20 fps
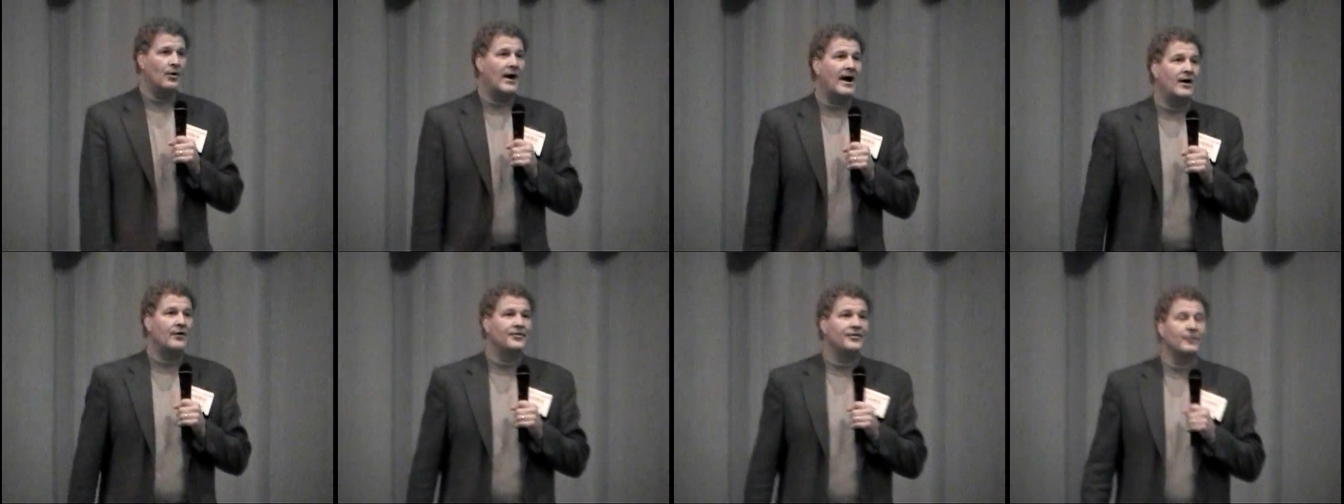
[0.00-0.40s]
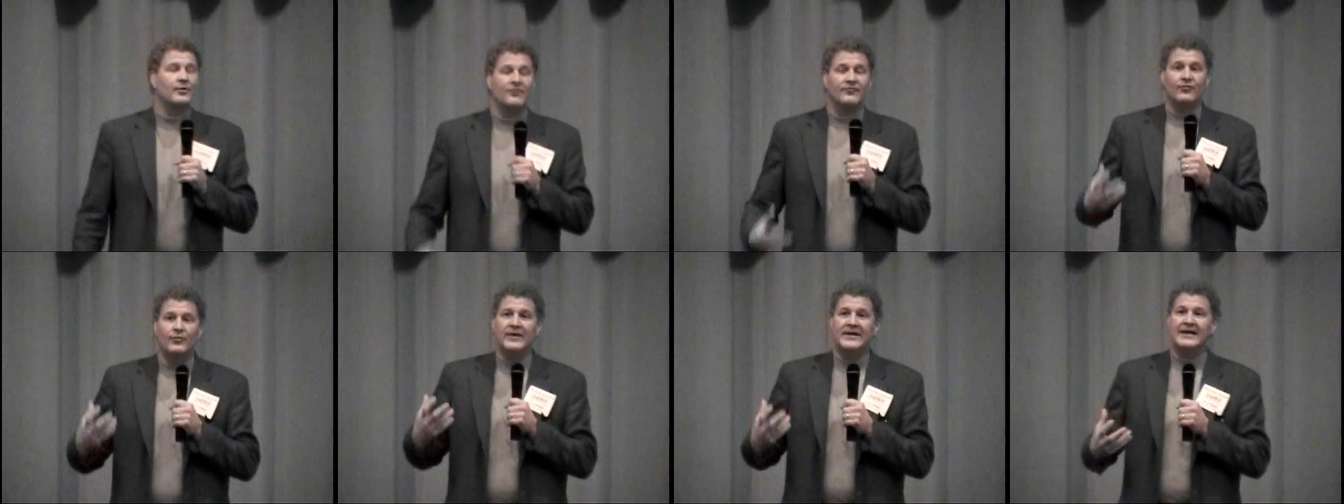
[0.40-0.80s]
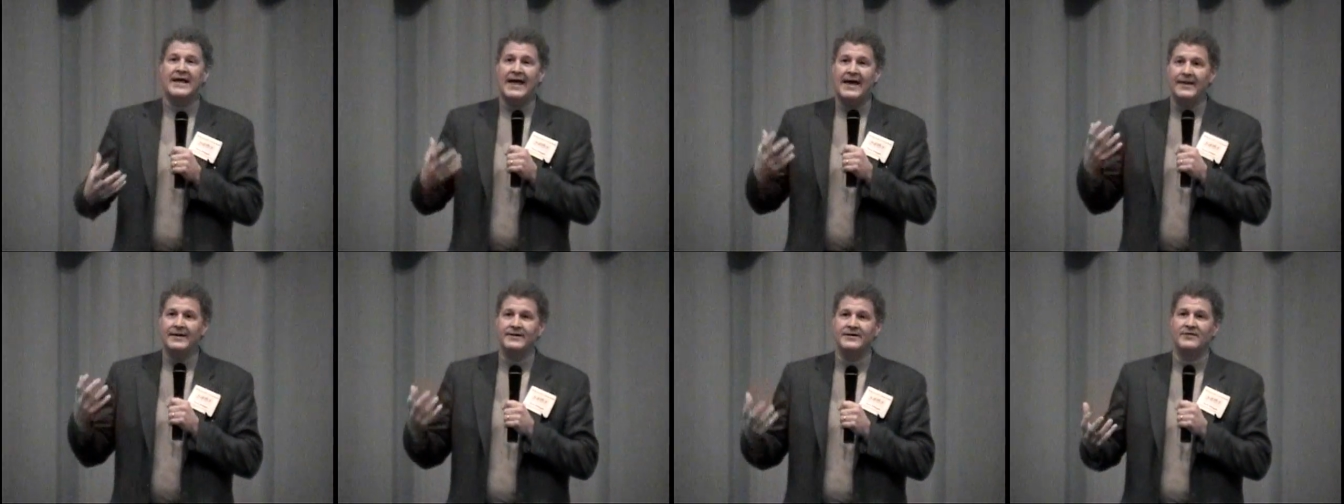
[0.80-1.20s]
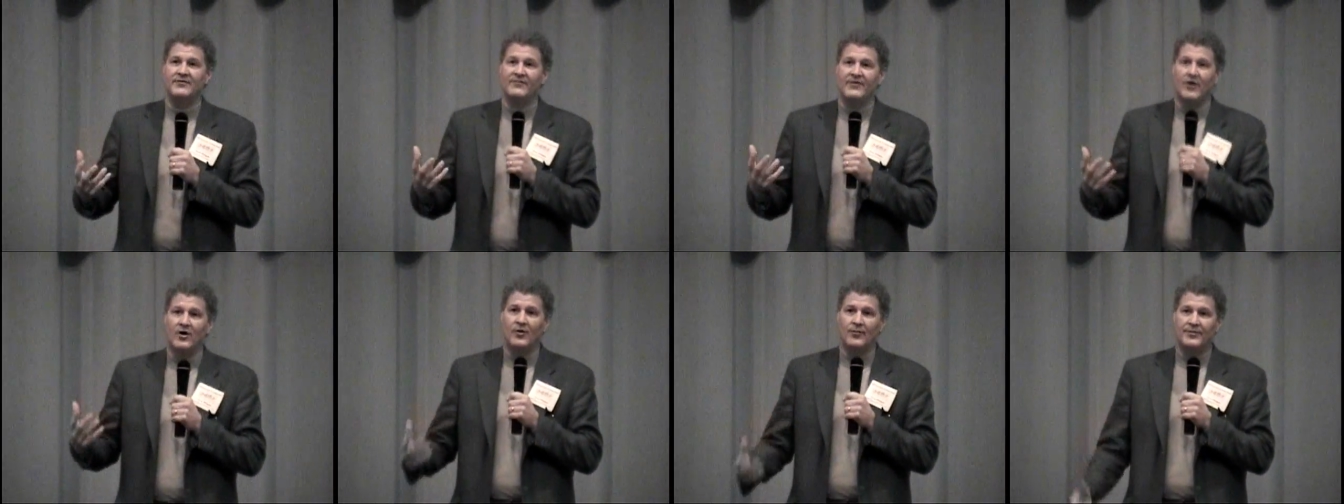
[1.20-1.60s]
out there if we hadn't
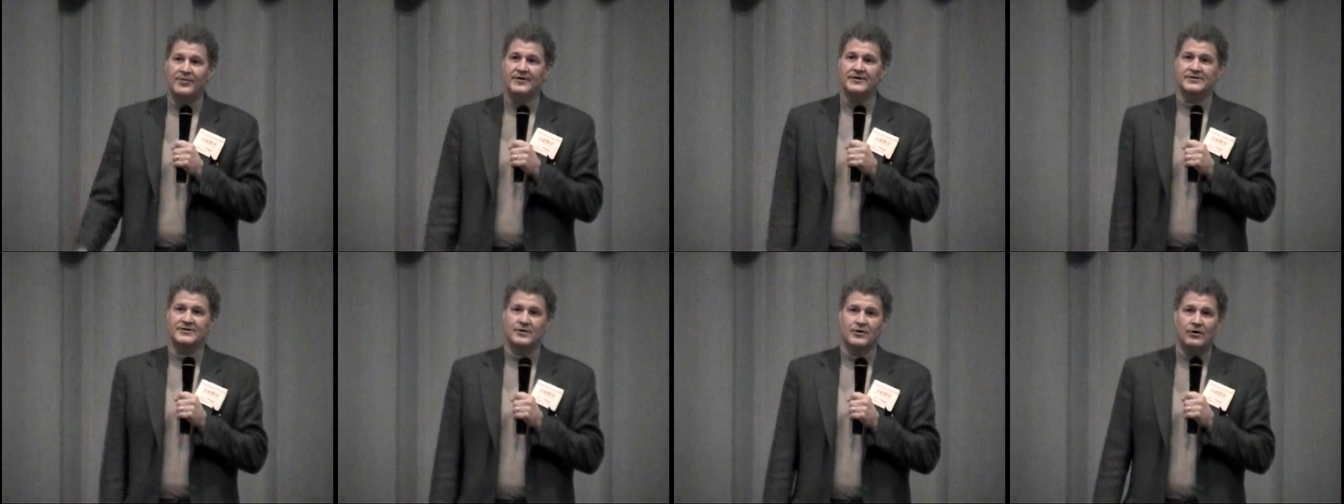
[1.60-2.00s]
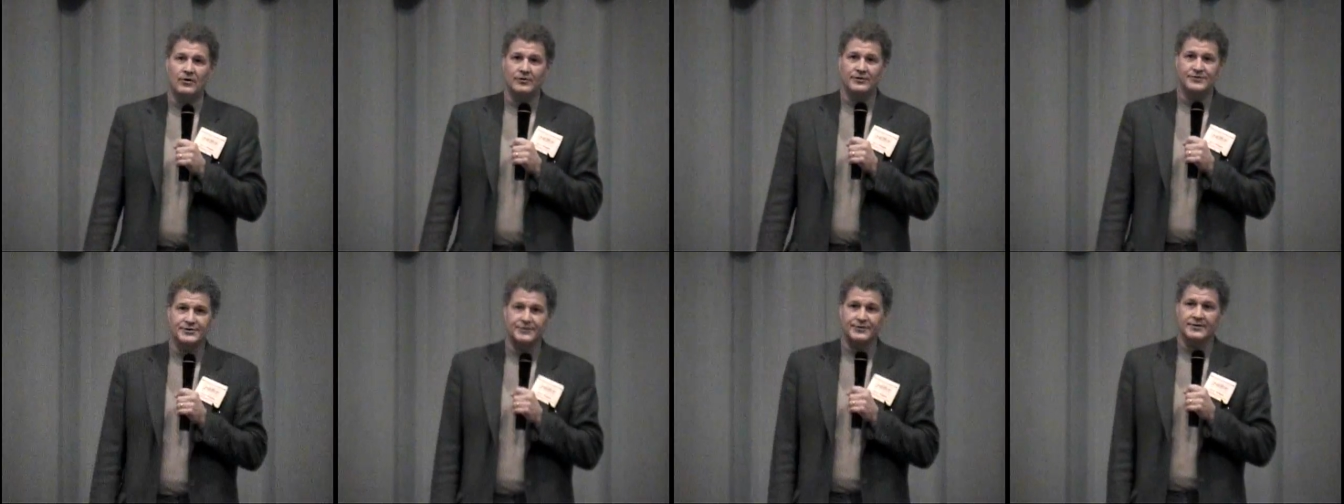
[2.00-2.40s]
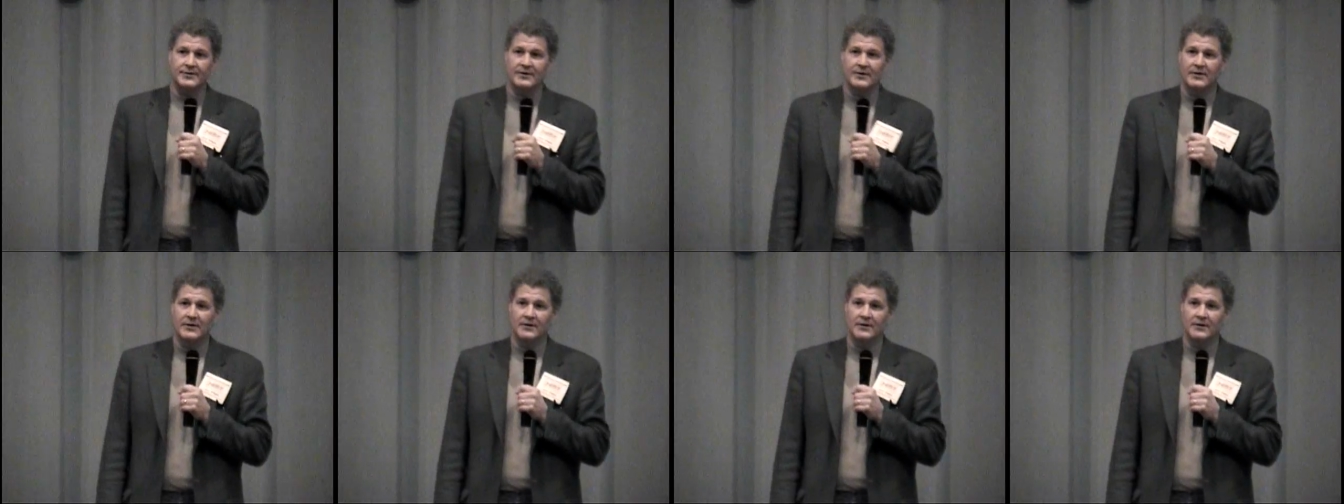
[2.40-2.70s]
developed this culture.